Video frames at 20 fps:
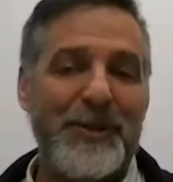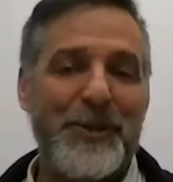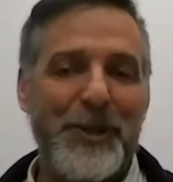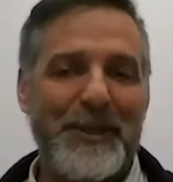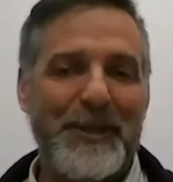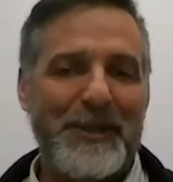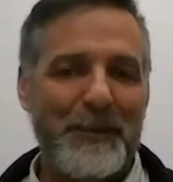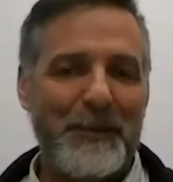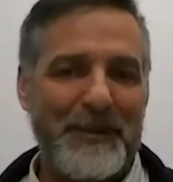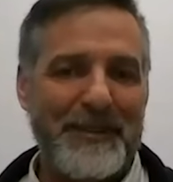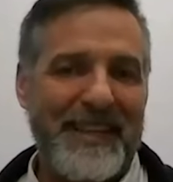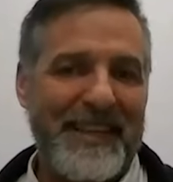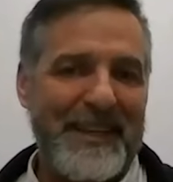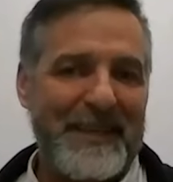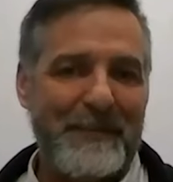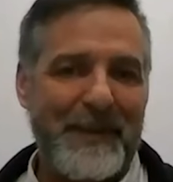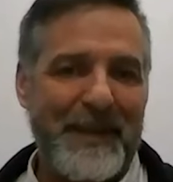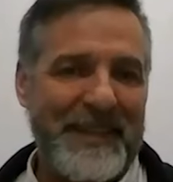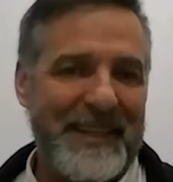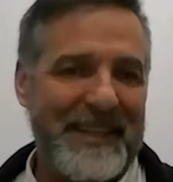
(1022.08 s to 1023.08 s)
journey will
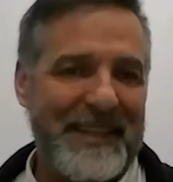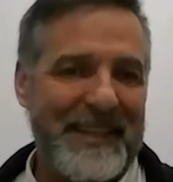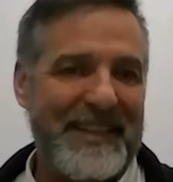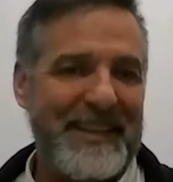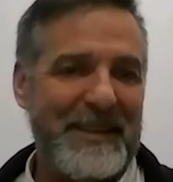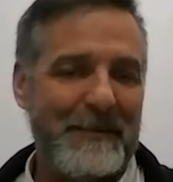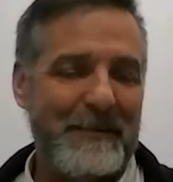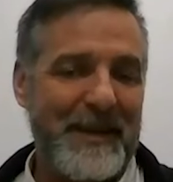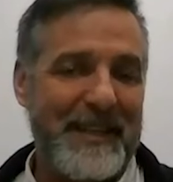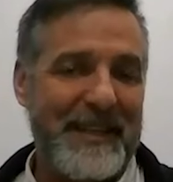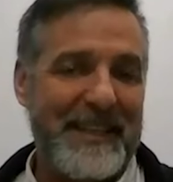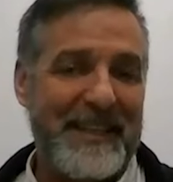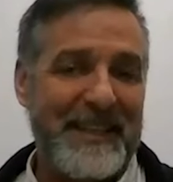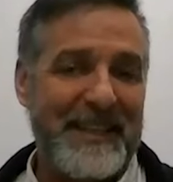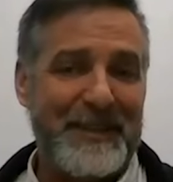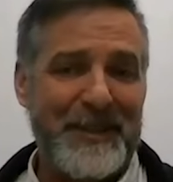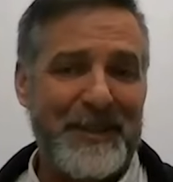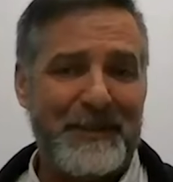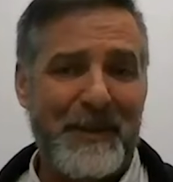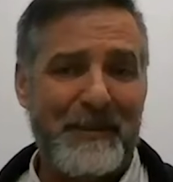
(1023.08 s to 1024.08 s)
take many, many
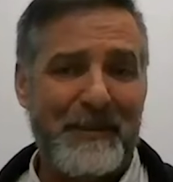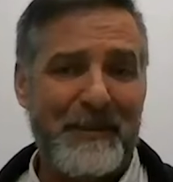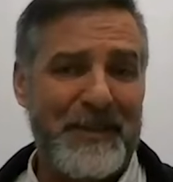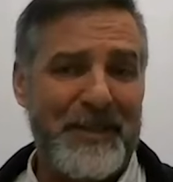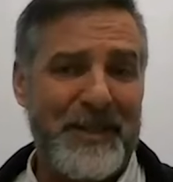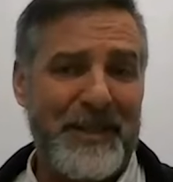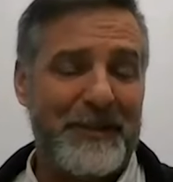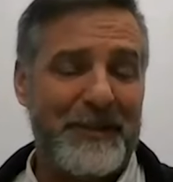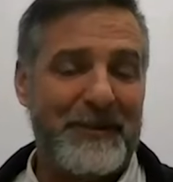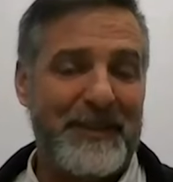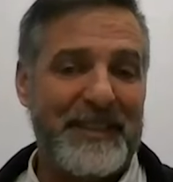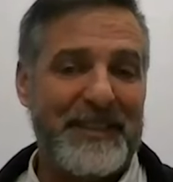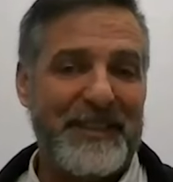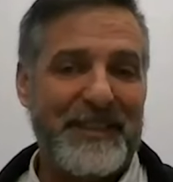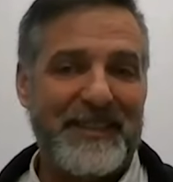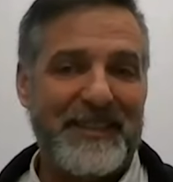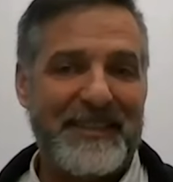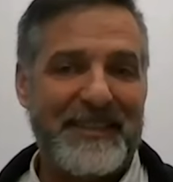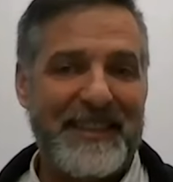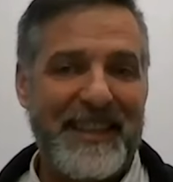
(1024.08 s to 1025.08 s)
years, maybe
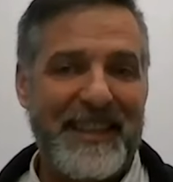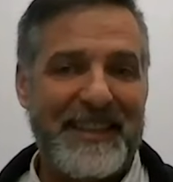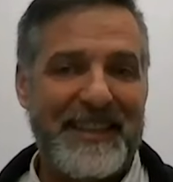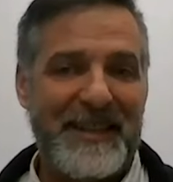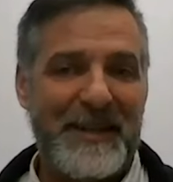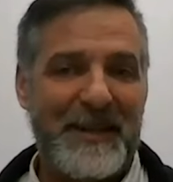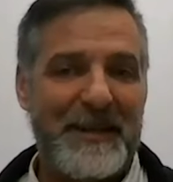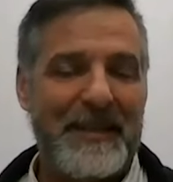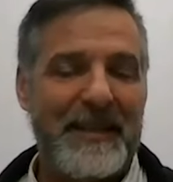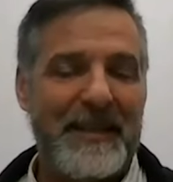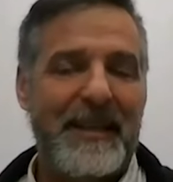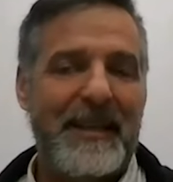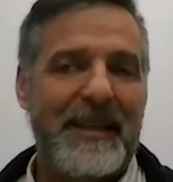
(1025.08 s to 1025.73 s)
generations to get there.